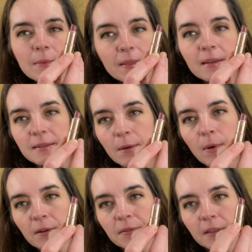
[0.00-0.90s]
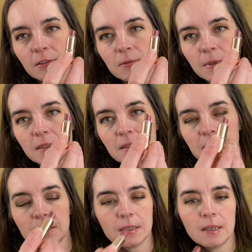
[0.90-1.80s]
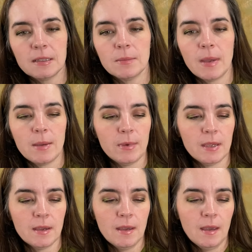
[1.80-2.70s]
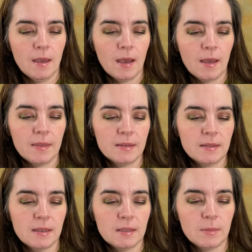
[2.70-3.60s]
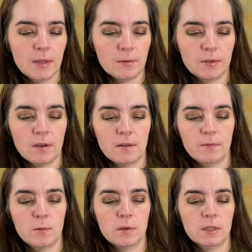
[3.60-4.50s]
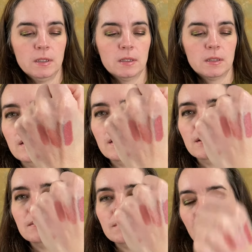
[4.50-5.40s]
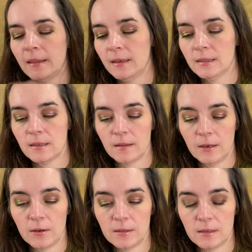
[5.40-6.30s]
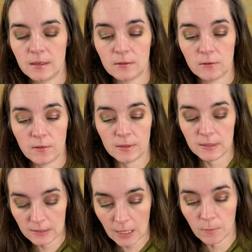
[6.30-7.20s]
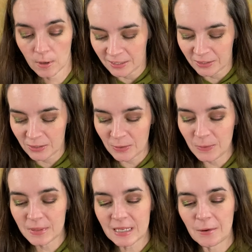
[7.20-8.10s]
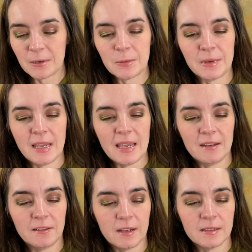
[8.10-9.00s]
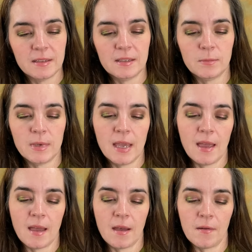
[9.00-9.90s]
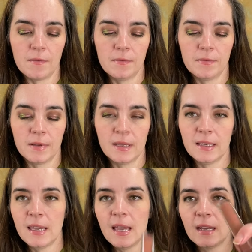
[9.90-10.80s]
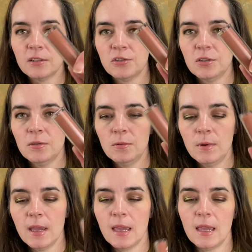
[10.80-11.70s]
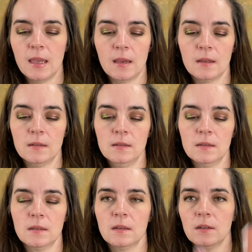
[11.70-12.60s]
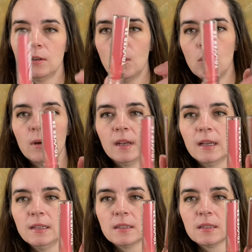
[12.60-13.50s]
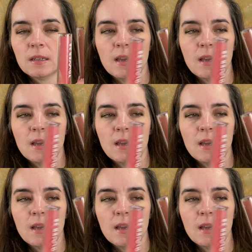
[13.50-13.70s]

mean, this I want to finish because it's it's a baby. Uh, this is Pillow Talk, of course. I think it's hilarious that these are all the same color. Two Tower twenty-eight glosses. We have Cashew and Coconut.